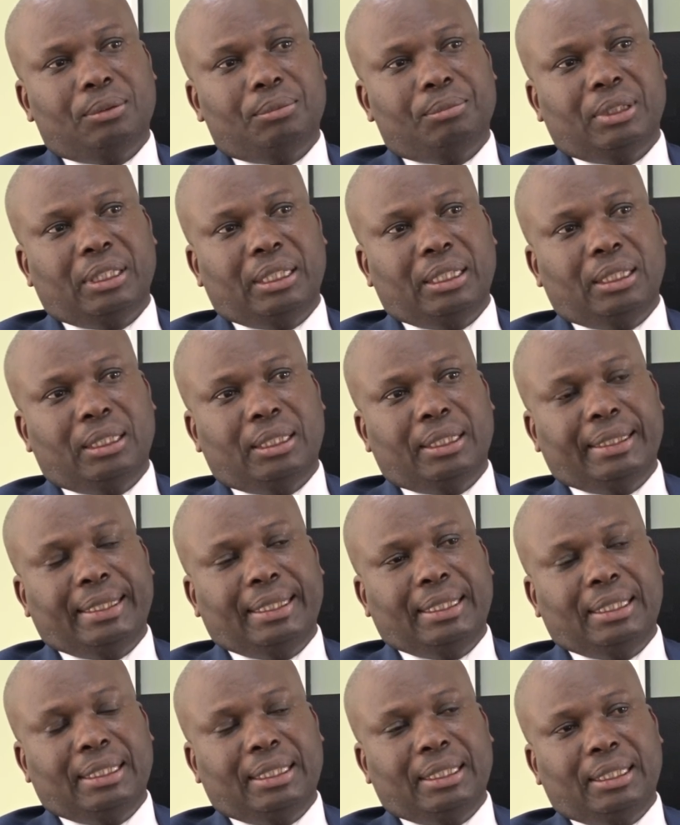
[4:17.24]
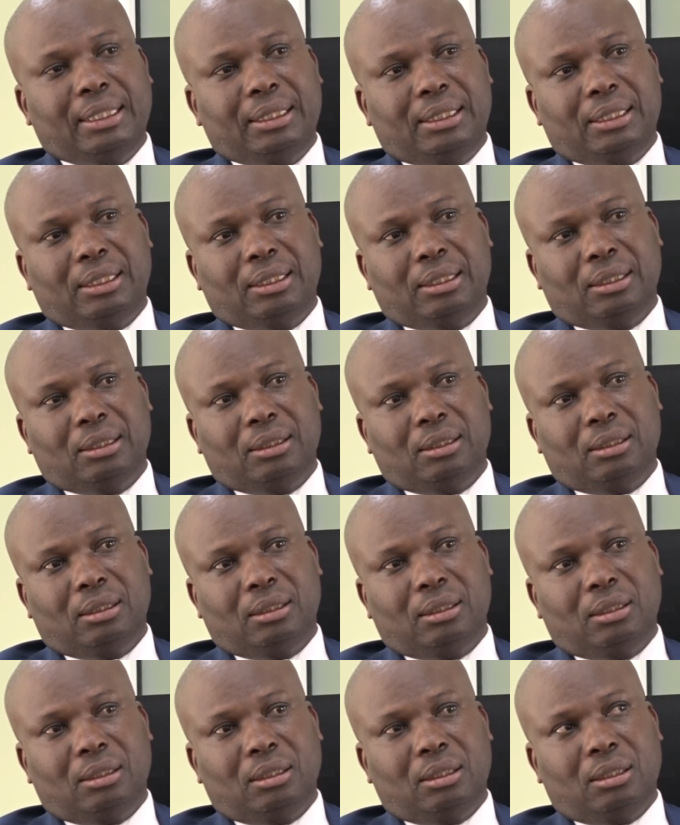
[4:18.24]
alumni can engage
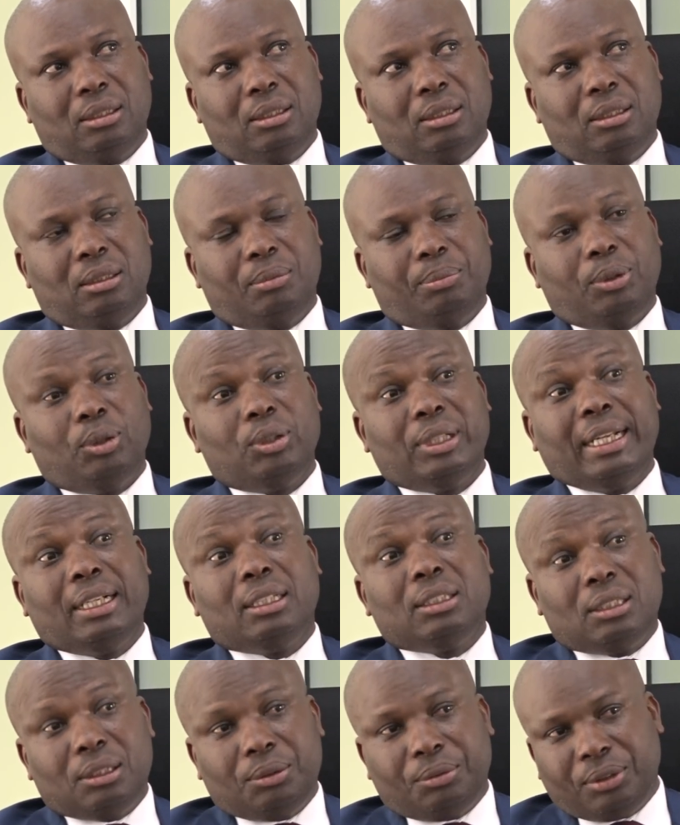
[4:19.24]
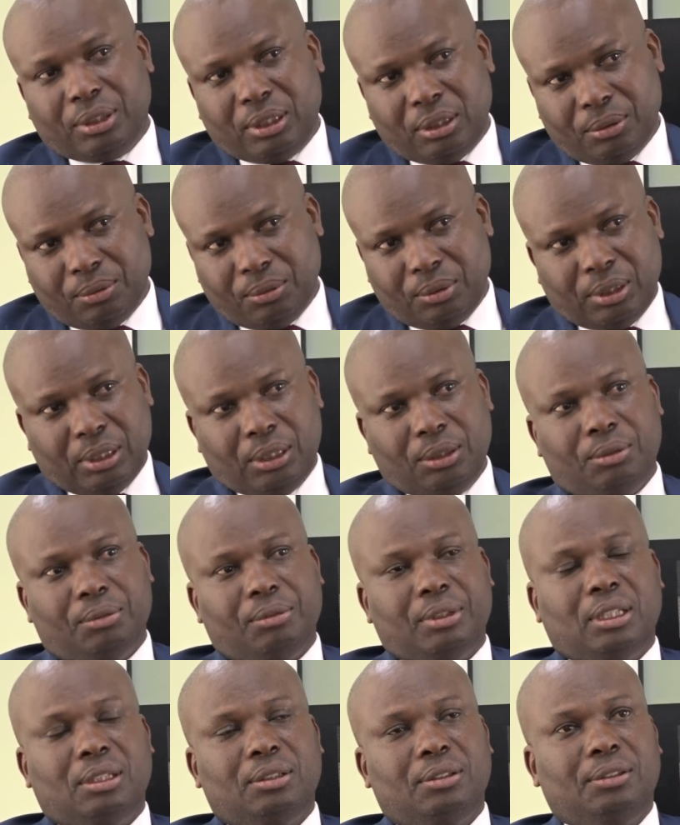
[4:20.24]
productively with the
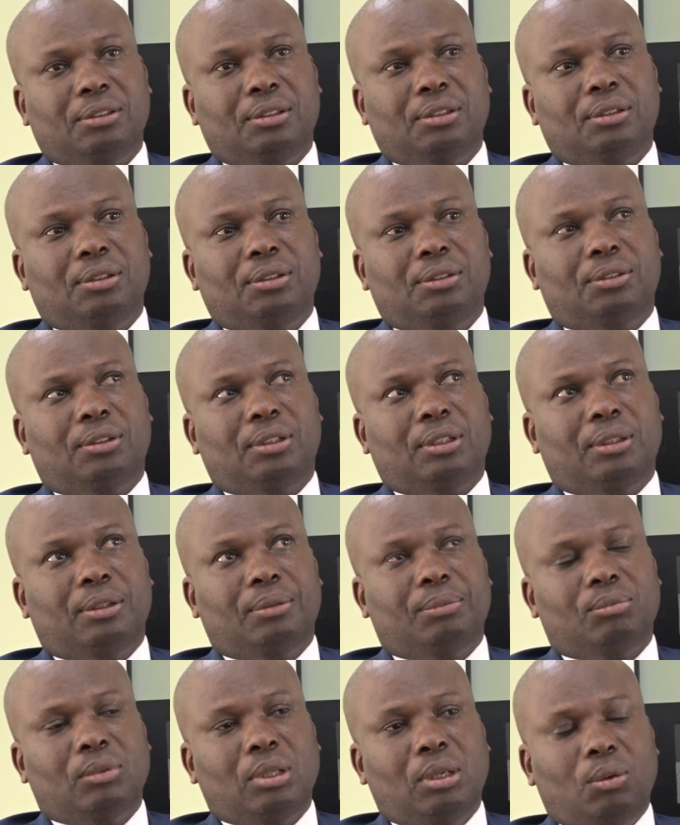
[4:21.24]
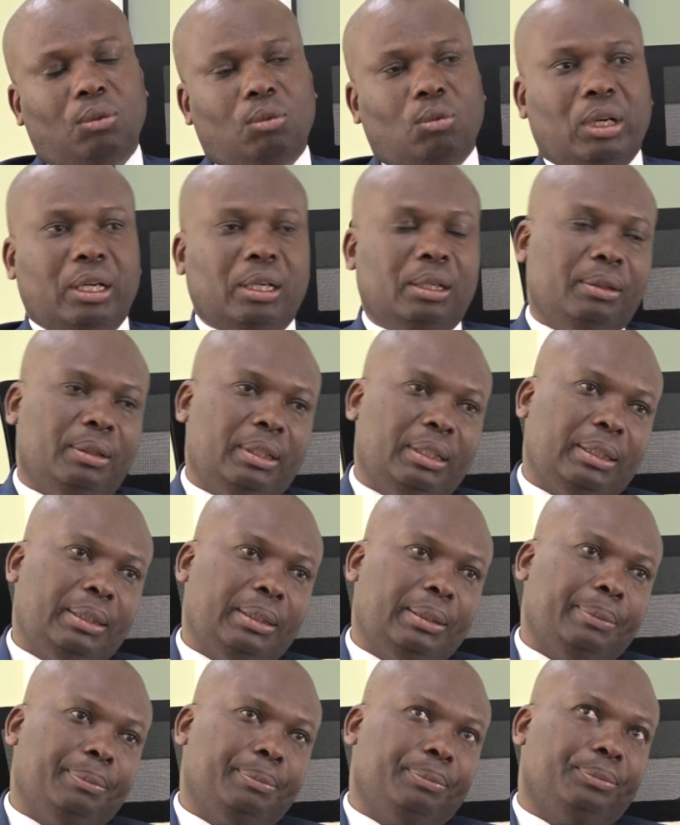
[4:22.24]
university is one,
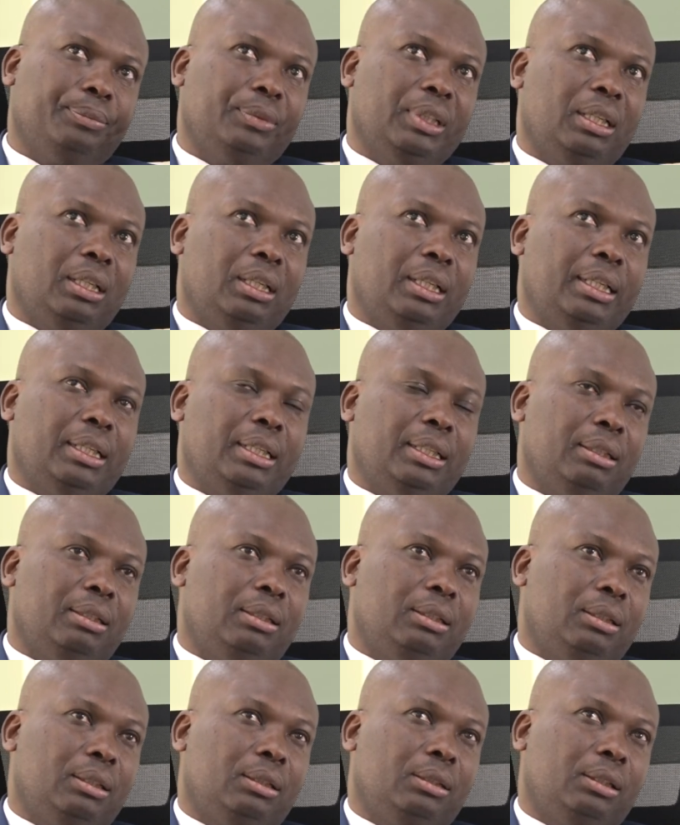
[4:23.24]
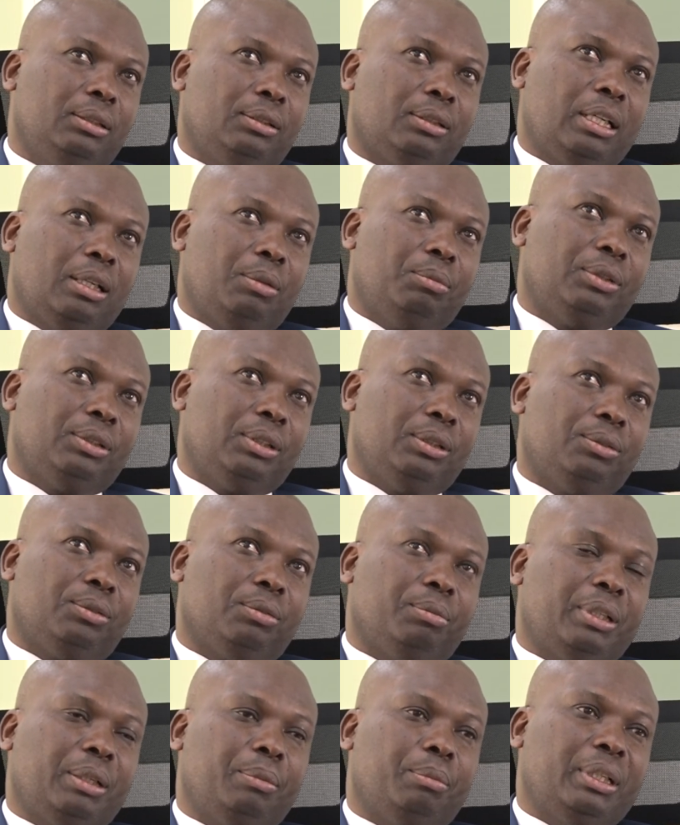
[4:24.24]
and this comes
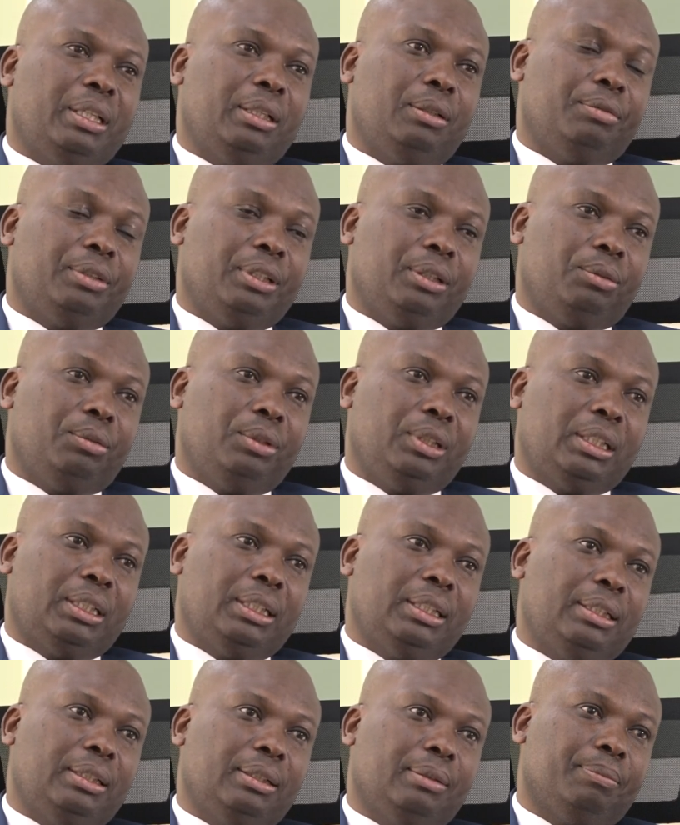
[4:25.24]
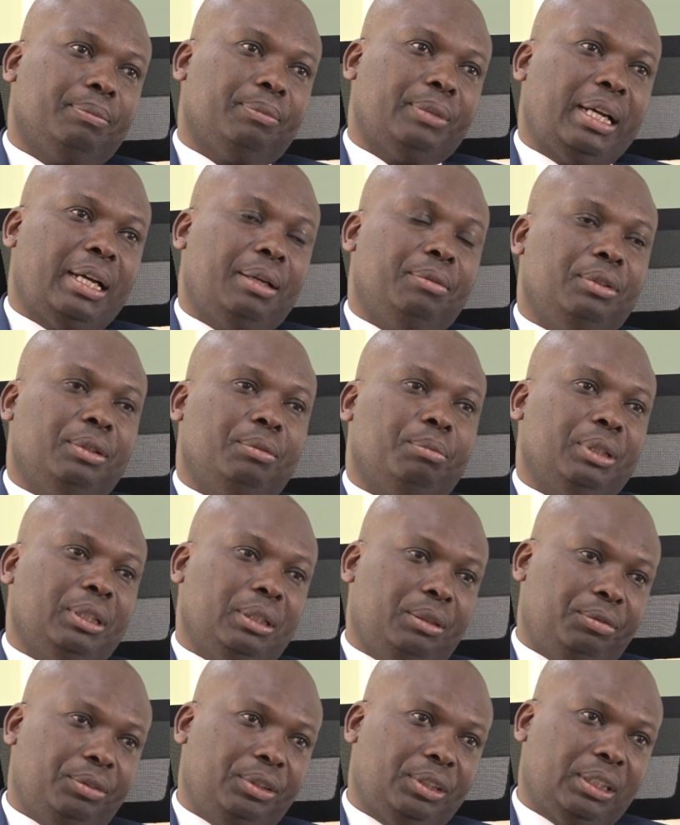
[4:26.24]
into my mind very quickly, having
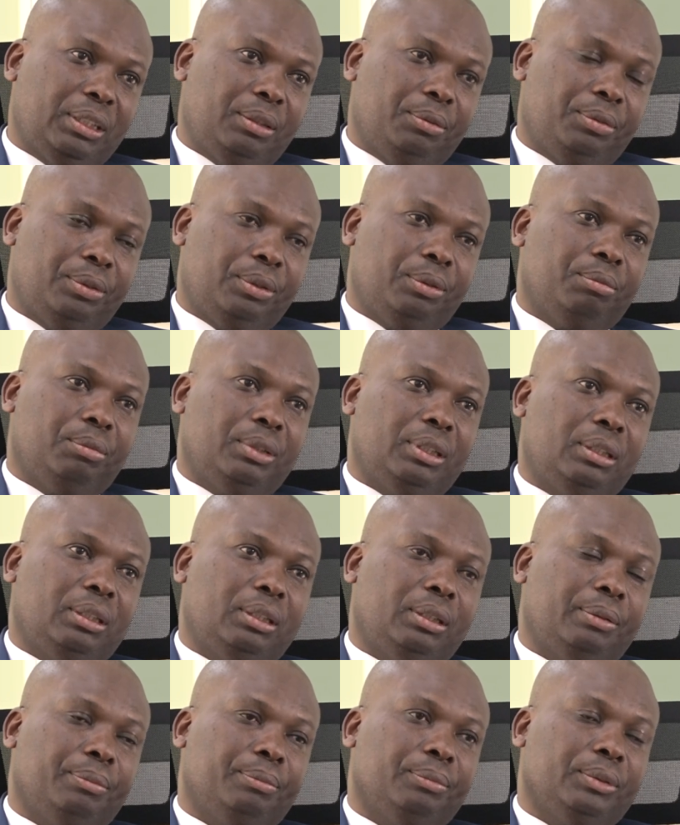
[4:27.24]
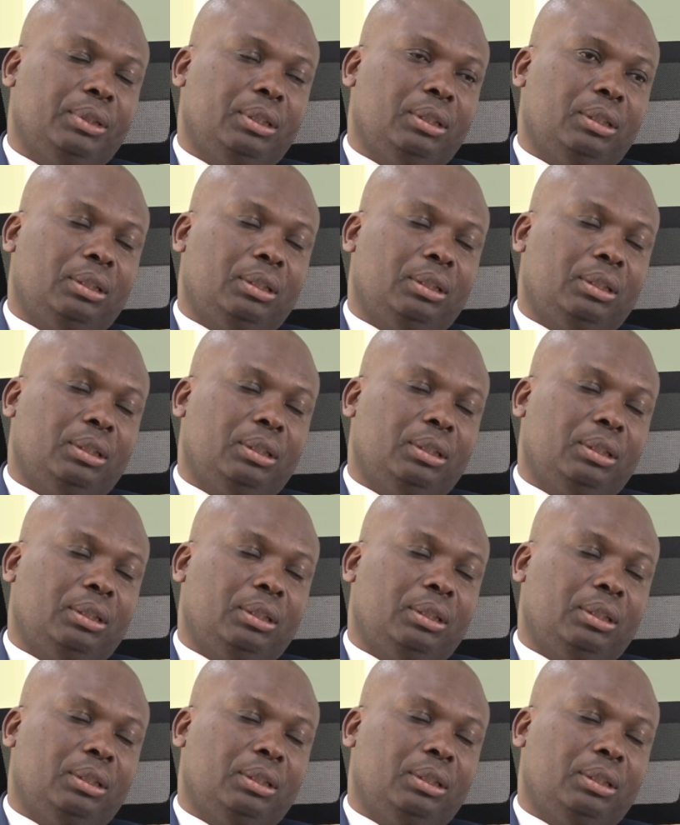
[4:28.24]
benefited from the